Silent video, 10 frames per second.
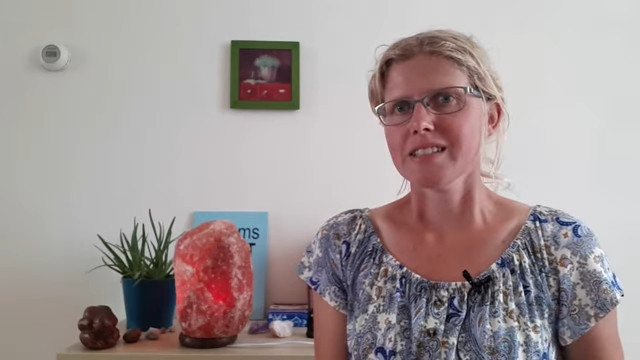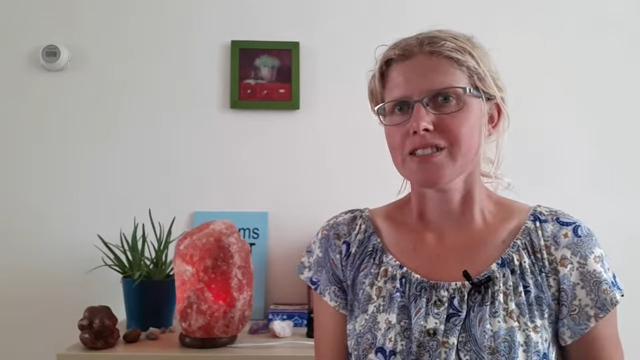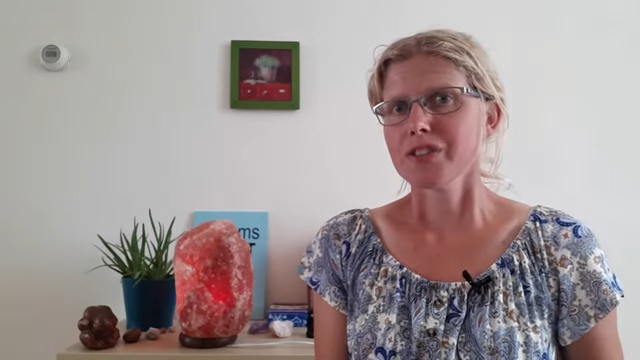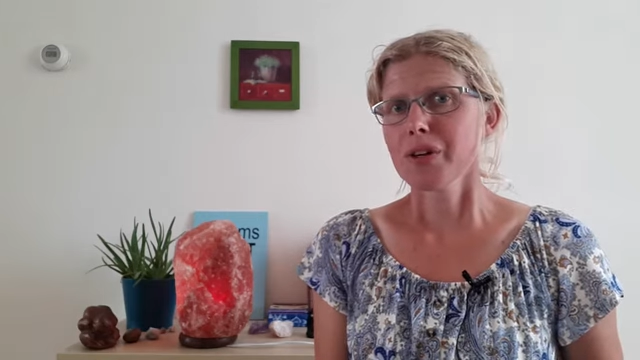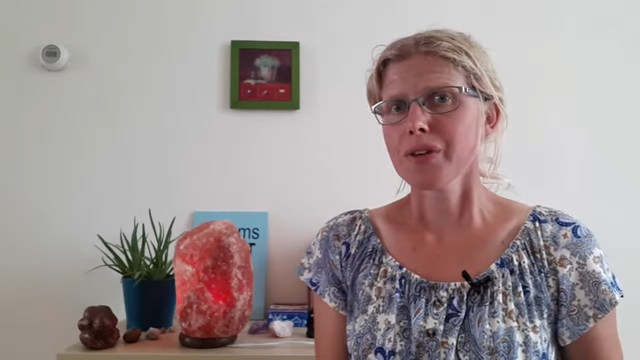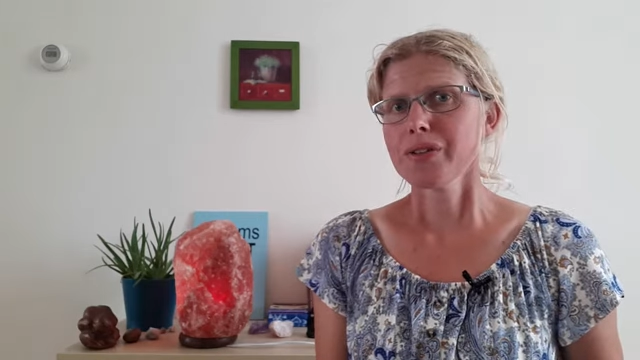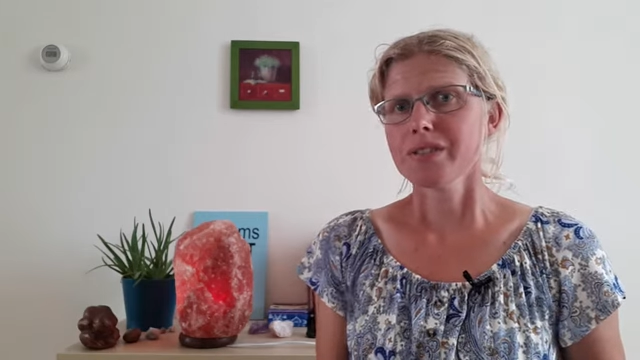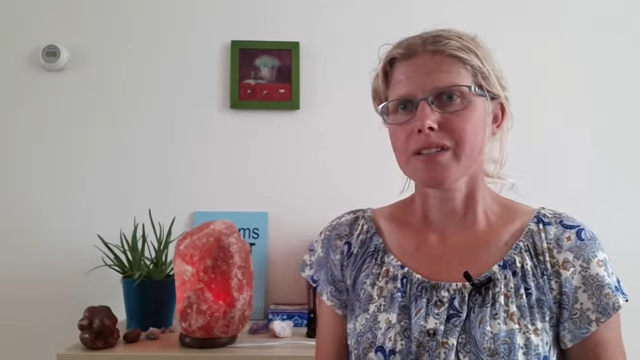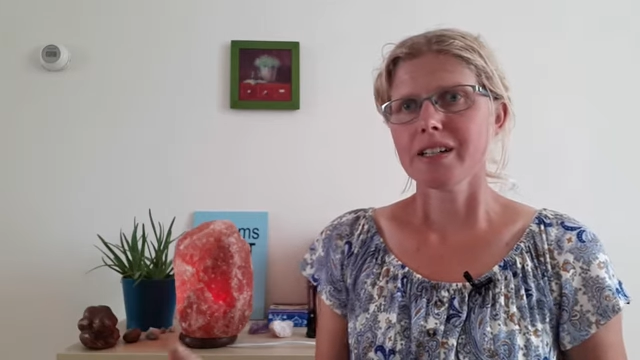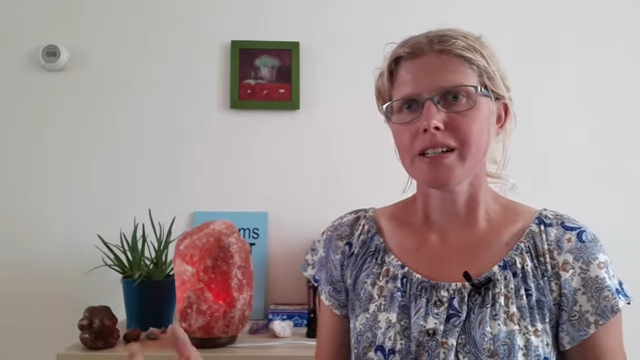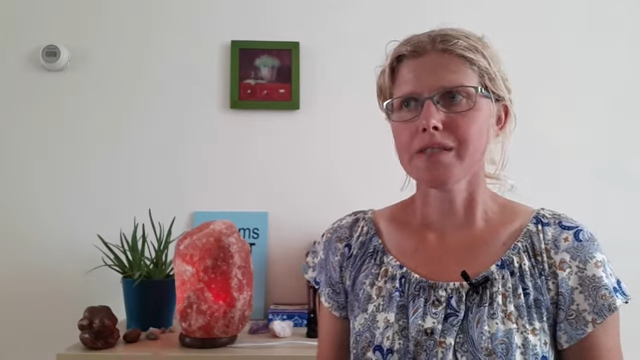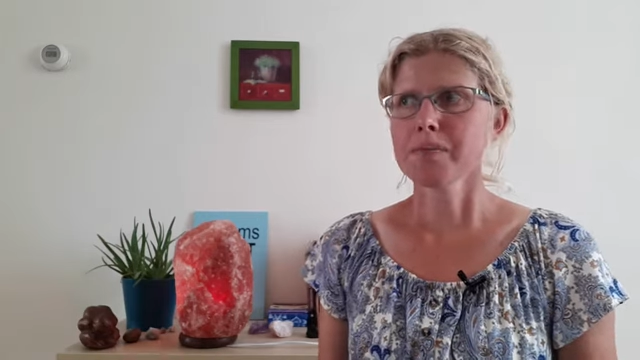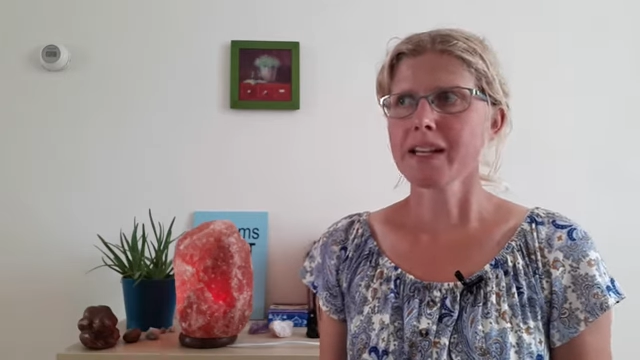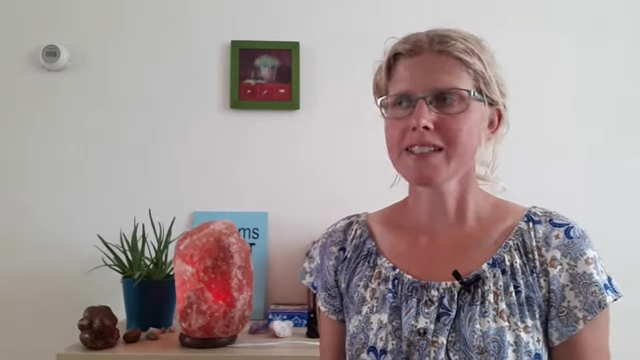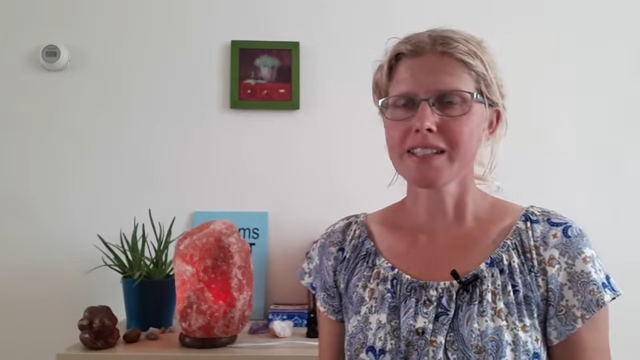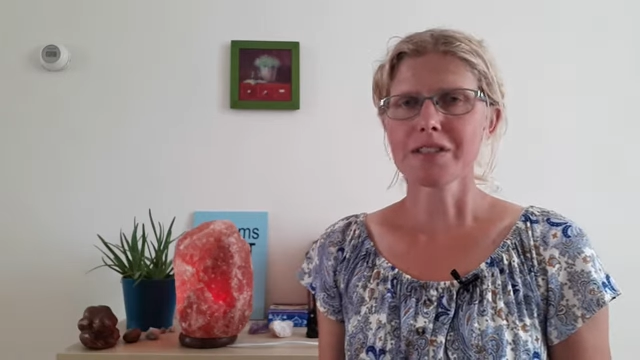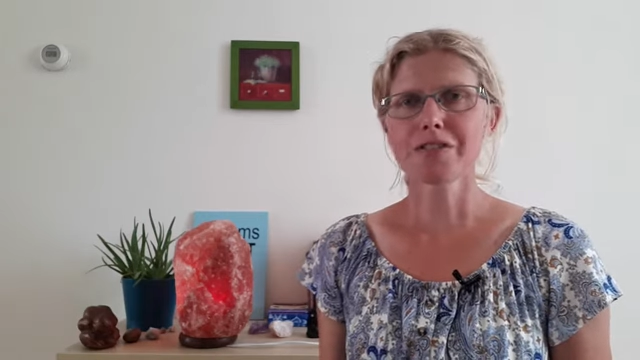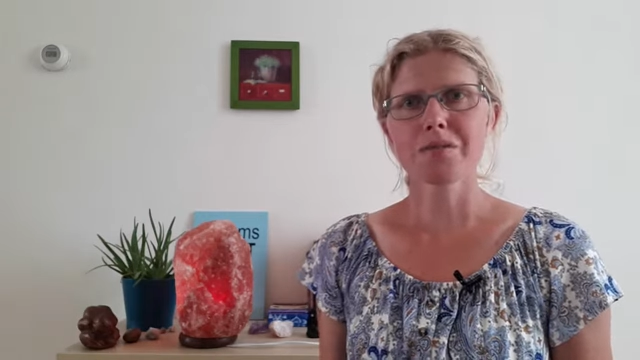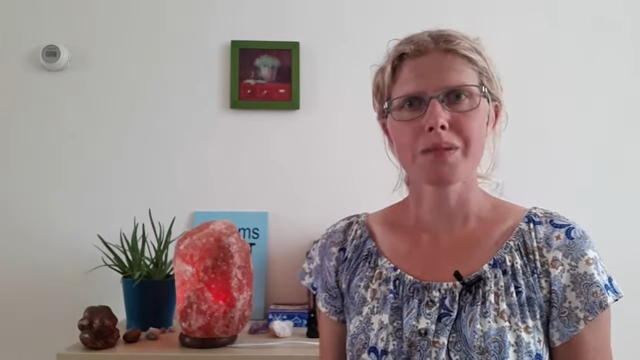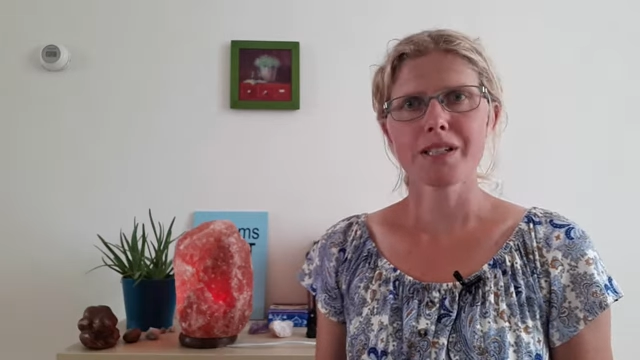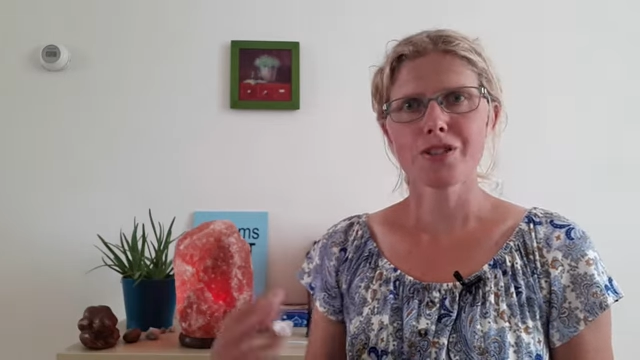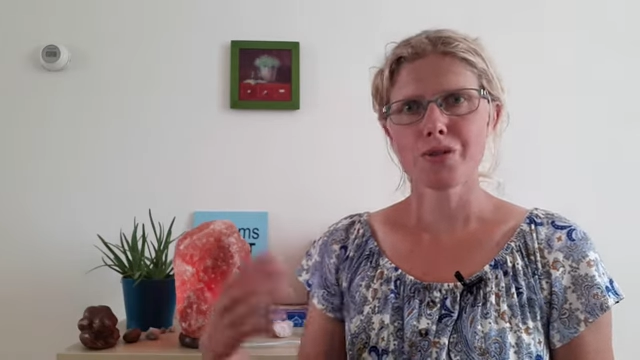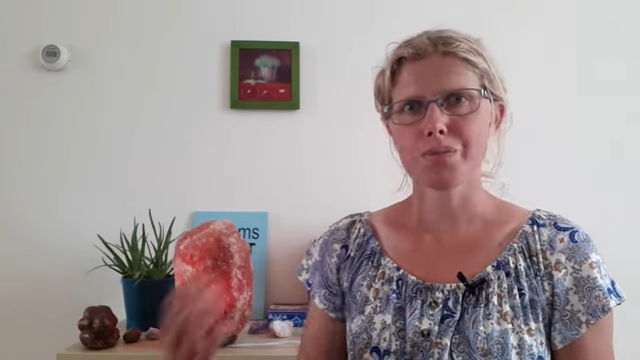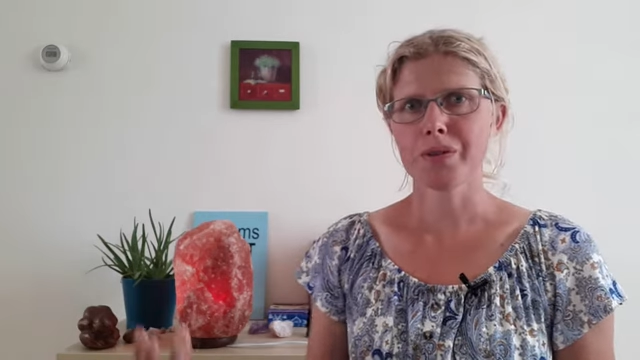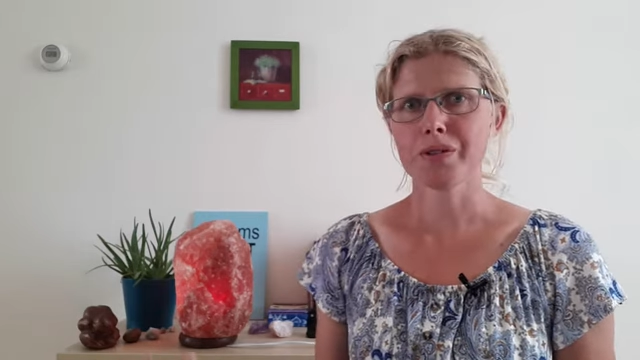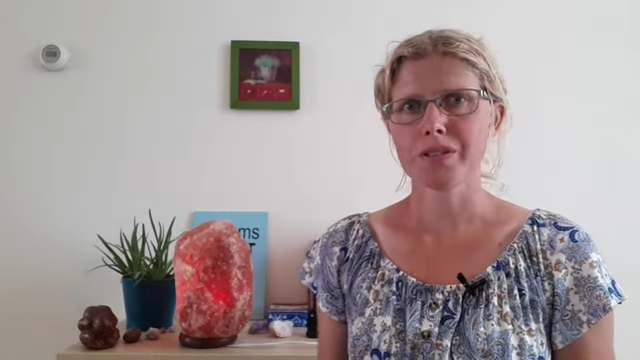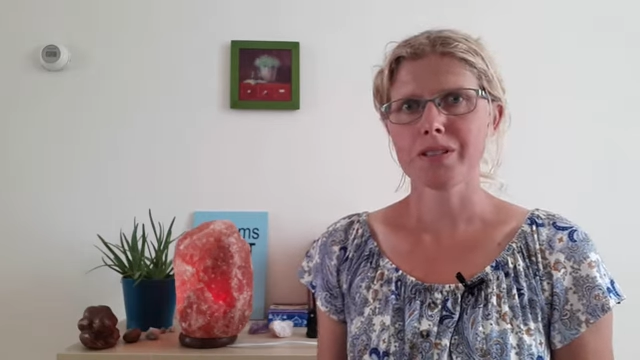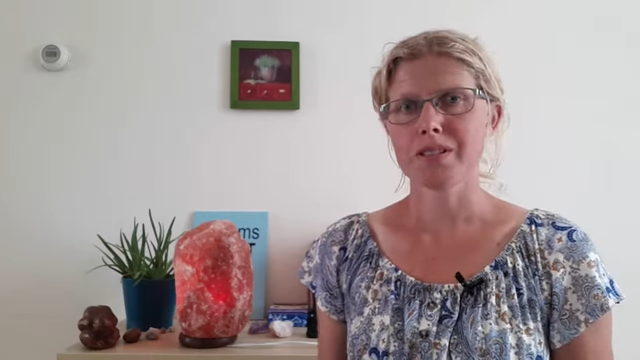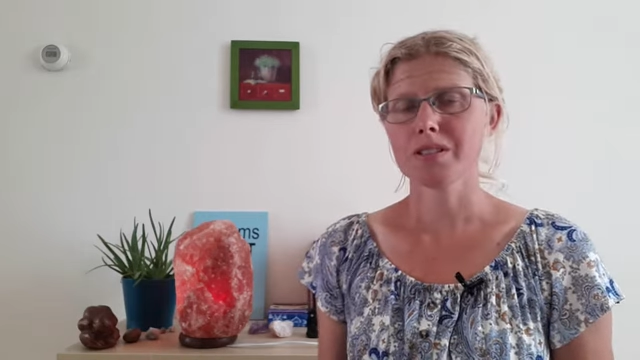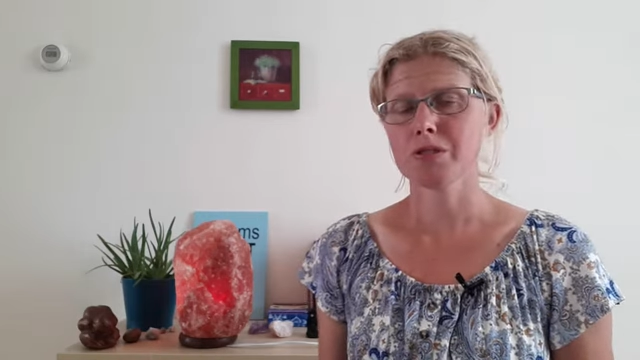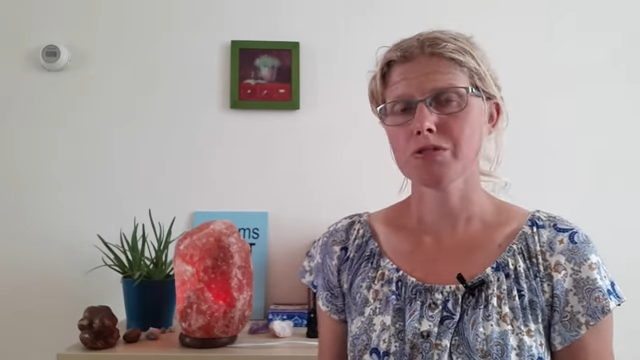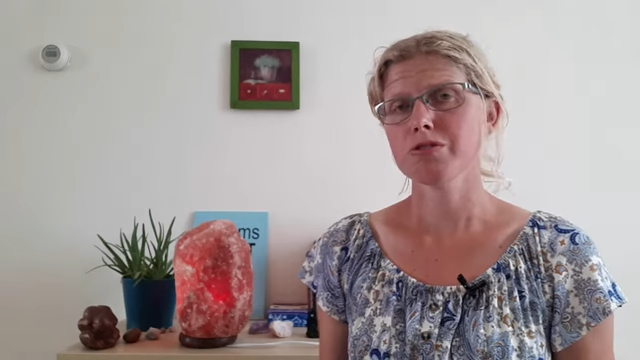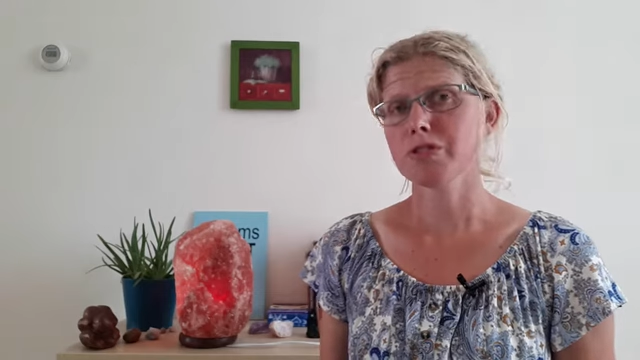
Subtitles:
So it made sense for me to